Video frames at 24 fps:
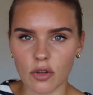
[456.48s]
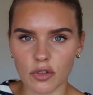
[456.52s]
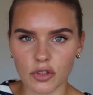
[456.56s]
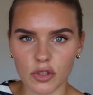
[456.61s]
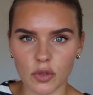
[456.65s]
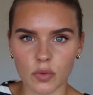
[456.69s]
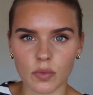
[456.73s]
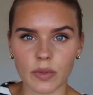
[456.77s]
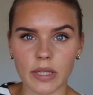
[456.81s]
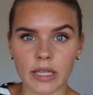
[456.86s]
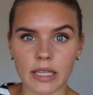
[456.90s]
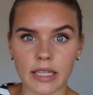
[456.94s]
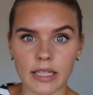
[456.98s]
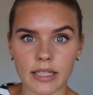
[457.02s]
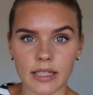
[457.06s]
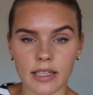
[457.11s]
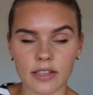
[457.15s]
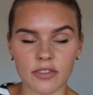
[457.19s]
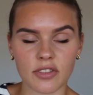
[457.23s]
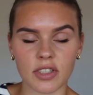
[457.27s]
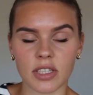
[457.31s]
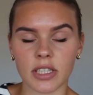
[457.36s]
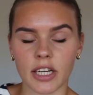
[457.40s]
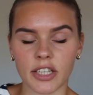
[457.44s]
also really
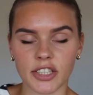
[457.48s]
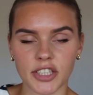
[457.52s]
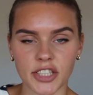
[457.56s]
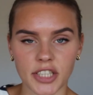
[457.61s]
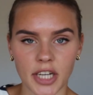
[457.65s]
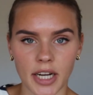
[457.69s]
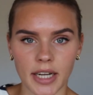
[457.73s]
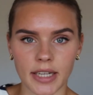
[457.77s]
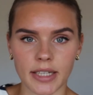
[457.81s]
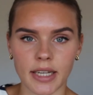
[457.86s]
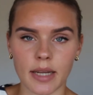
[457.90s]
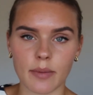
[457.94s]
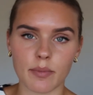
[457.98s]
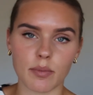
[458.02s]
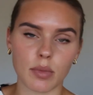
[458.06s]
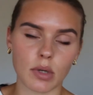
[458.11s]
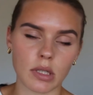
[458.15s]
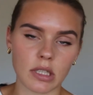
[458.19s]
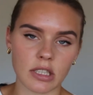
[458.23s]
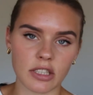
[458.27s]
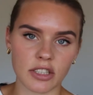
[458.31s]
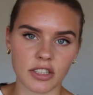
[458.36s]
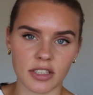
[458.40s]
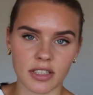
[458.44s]
gives a nice shine and
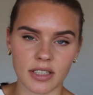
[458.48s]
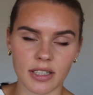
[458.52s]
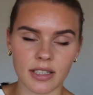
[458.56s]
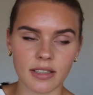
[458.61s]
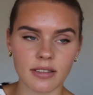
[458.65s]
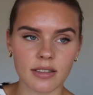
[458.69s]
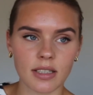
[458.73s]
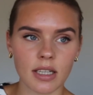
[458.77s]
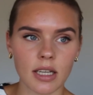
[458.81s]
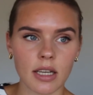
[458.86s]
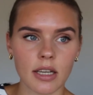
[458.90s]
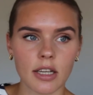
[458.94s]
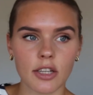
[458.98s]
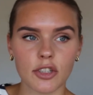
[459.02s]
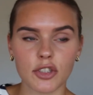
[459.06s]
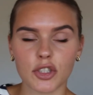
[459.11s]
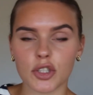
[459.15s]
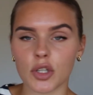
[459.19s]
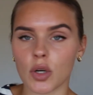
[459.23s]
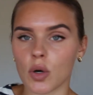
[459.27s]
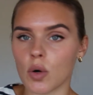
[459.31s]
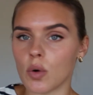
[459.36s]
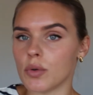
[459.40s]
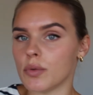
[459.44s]
polishes it.
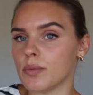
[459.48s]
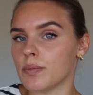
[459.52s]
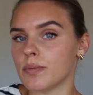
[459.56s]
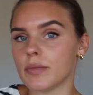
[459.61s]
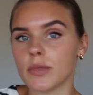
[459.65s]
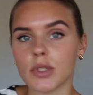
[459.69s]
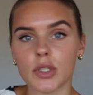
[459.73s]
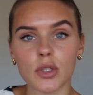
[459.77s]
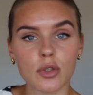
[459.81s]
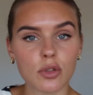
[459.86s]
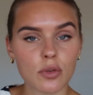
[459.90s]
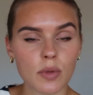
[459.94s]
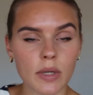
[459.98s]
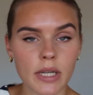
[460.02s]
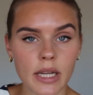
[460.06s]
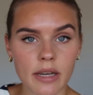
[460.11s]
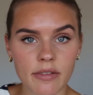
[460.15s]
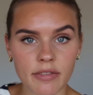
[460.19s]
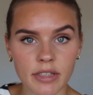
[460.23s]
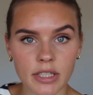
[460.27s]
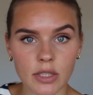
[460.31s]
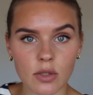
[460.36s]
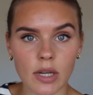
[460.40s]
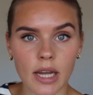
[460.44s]
So use
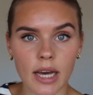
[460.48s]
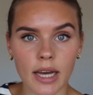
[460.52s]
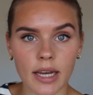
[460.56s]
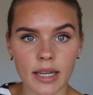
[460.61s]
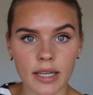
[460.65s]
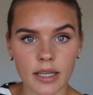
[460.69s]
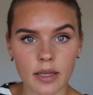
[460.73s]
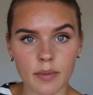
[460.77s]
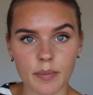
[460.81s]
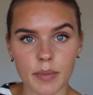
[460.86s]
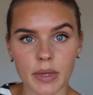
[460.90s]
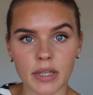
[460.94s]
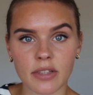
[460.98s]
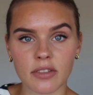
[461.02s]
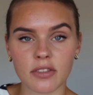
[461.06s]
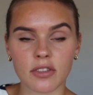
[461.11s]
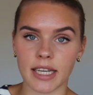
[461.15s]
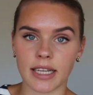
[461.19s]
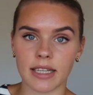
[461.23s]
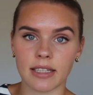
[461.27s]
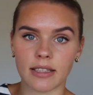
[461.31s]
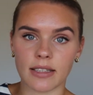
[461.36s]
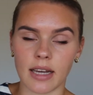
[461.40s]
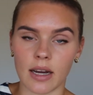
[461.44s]
whatever you like, but
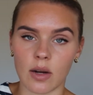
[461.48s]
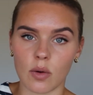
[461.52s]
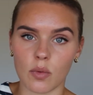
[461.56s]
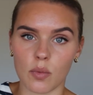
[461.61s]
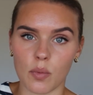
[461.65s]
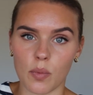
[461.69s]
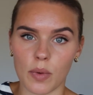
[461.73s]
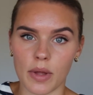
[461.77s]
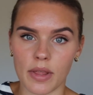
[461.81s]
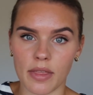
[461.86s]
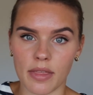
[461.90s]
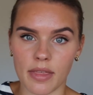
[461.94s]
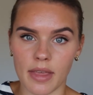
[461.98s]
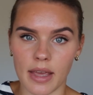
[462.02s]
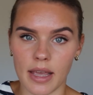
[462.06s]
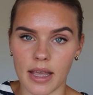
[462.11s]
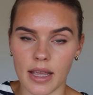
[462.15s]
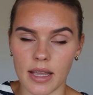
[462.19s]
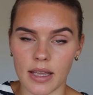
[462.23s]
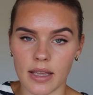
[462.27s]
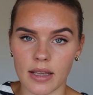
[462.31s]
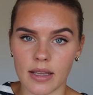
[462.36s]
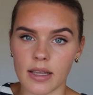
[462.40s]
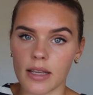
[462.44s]
take it down with
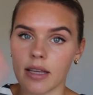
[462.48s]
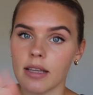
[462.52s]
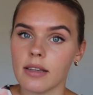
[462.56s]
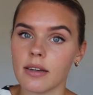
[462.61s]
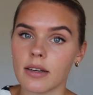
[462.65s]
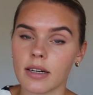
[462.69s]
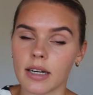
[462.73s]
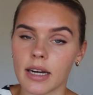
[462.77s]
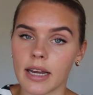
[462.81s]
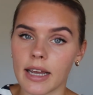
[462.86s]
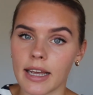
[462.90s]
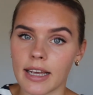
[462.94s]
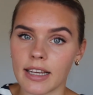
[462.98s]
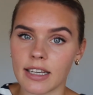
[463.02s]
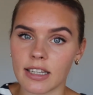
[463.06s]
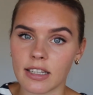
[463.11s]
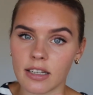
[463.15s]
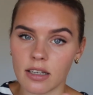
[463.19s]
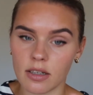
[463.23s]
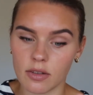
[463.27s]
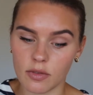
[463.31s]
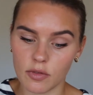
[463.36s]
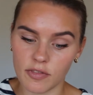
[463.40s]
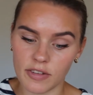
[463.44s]
a either
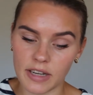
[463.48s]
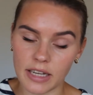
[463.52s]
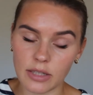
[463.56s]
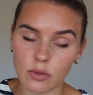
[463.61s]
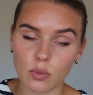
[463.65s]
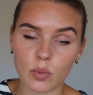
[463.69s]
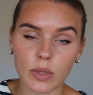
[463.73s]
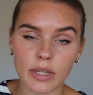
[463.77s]
a flat